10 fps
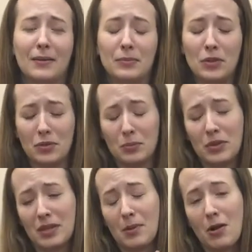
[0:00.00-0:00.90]
You can
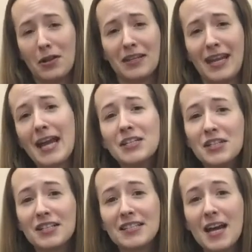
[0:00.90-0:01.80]
put them all on the edge
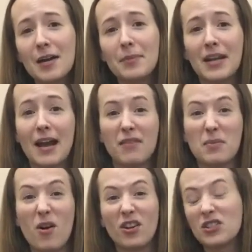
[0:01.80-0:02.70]
of the tub and have
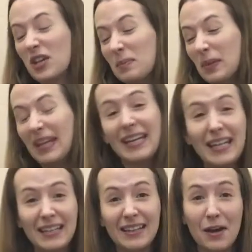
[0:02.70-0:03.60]
them all jump
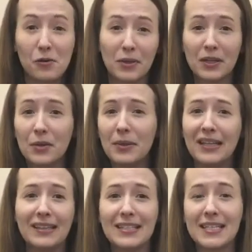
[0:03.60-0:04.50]
in. They all want to go
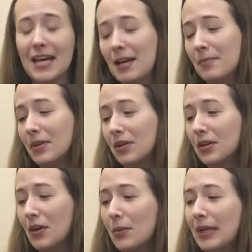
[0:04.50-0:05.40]
in the tub. They're going
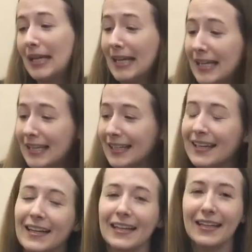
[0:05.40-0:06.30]
to go
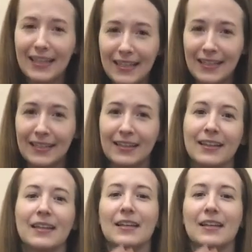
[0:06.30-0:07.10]
in.